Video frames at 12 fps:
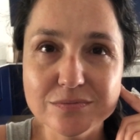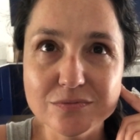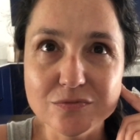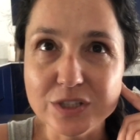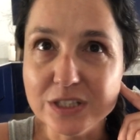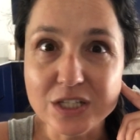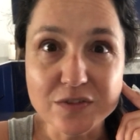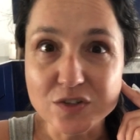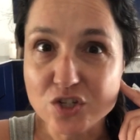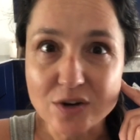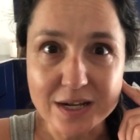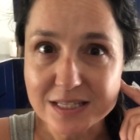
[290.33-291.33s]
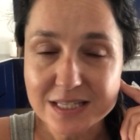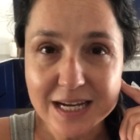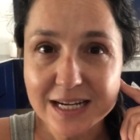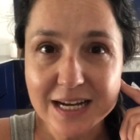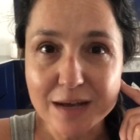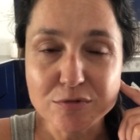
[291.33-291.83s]
really even
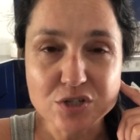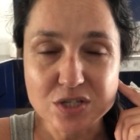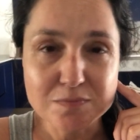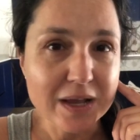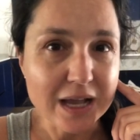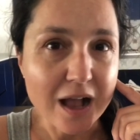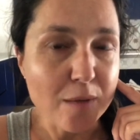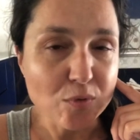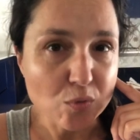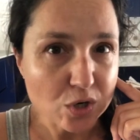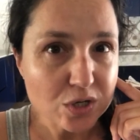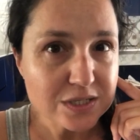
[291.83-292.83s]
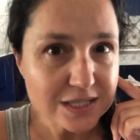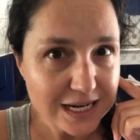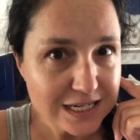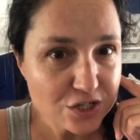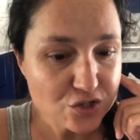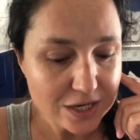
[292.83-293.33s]
translate it. I would just pick a couple words that I
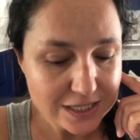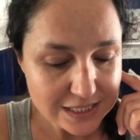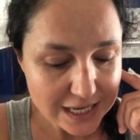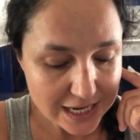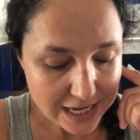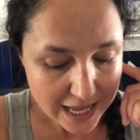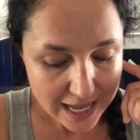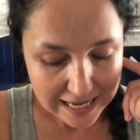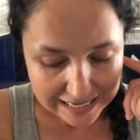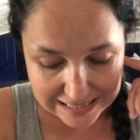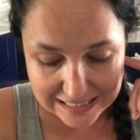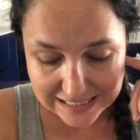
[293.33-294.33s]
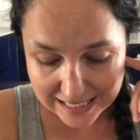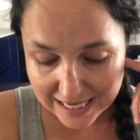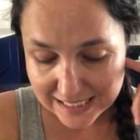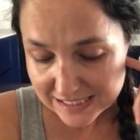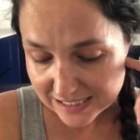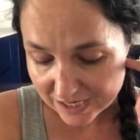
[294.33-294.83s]
need to translate. In this
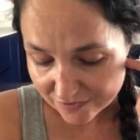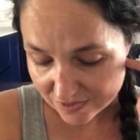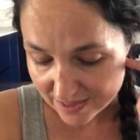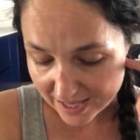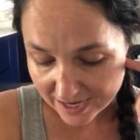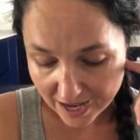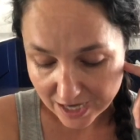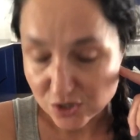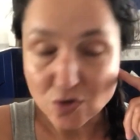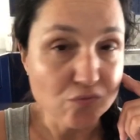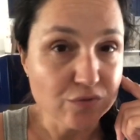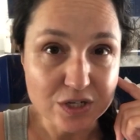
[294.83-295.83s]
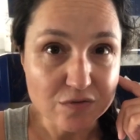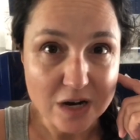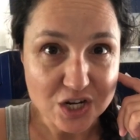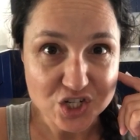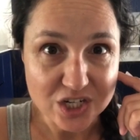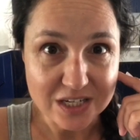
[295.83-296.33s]
case, given that I don't read
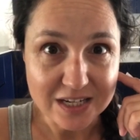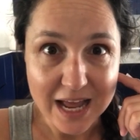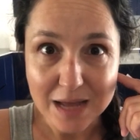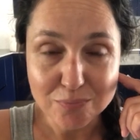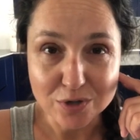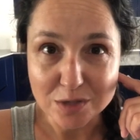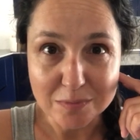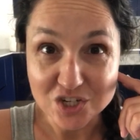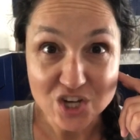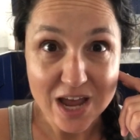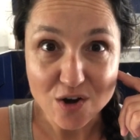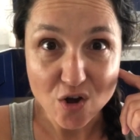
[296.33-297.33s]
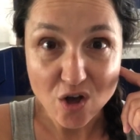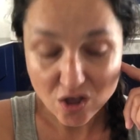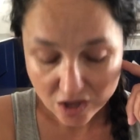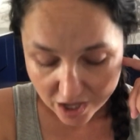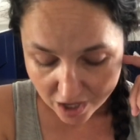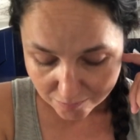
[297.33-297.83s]
Russian pretty much at
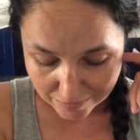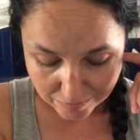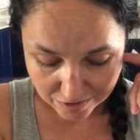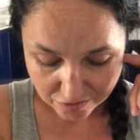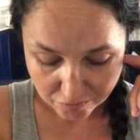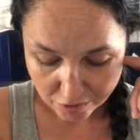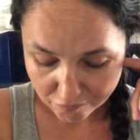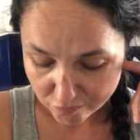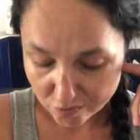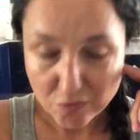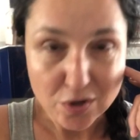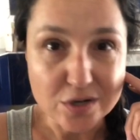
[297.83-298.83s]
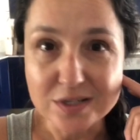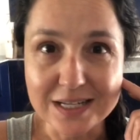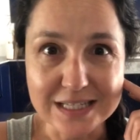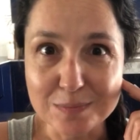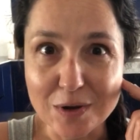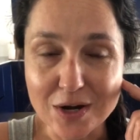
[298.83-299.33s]
all, maybe three or four words,
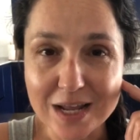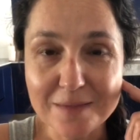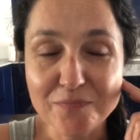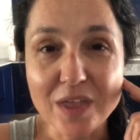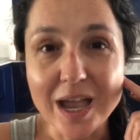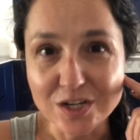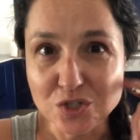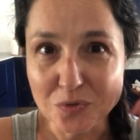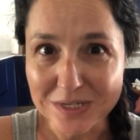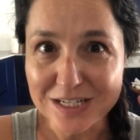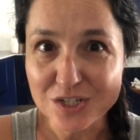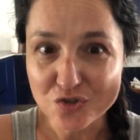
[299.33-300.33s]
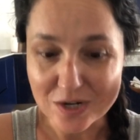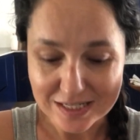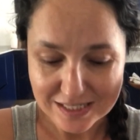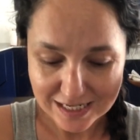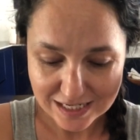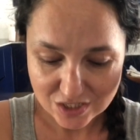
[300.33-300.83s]
that's about it, I do need to
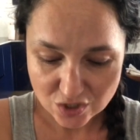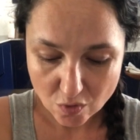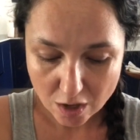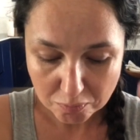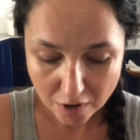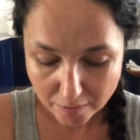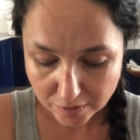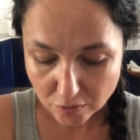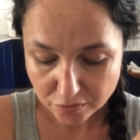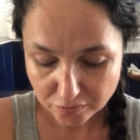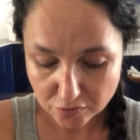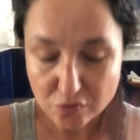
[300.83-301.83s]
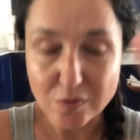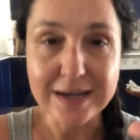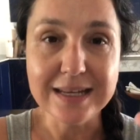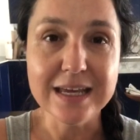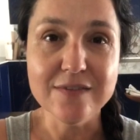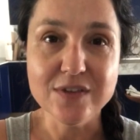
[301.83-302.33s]
translate it. So I'll probably go through
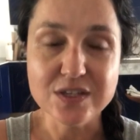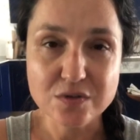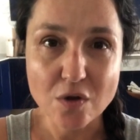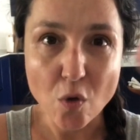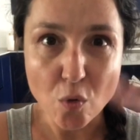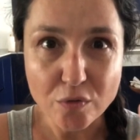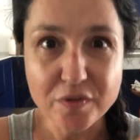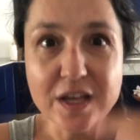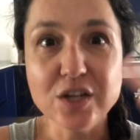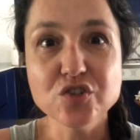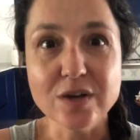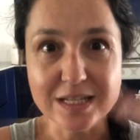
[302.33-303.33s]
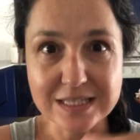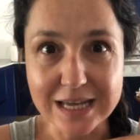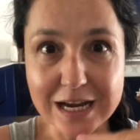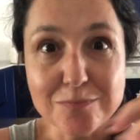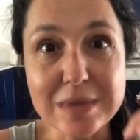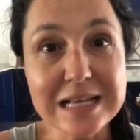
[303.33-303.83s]
and give this whole thing a
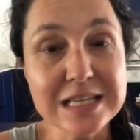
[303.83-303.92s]
translate, make